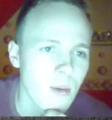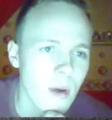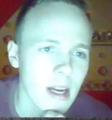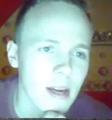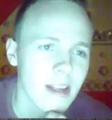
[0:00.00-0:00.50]

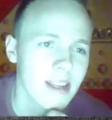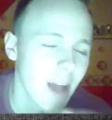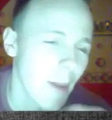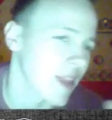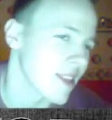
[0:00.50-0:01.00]

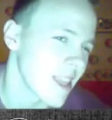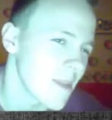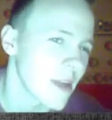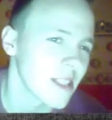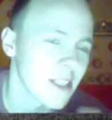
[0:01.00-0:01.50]
I mean,
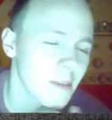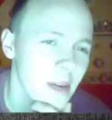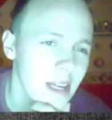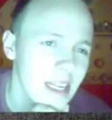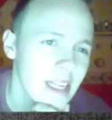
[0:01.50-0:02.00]
team
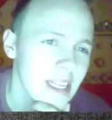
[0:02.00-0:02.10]
matchup,